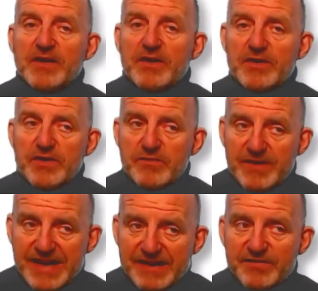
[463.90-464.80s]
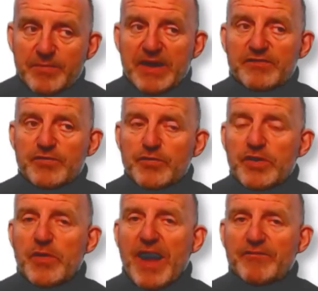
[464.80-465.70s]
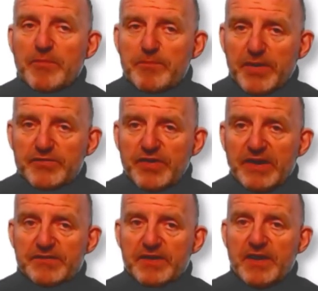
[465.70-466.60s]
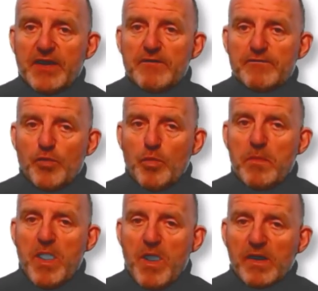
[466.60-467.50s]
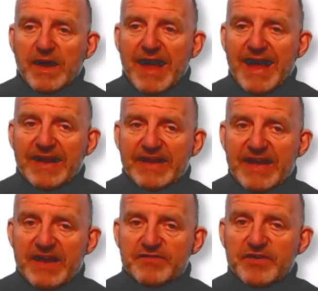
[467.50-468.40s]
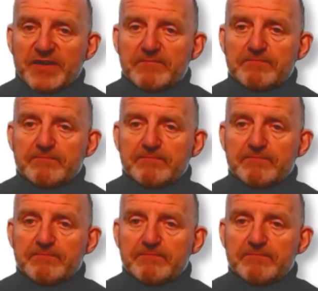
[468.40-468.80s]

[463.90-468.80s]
you need to make sure you have a budget for mark allocation.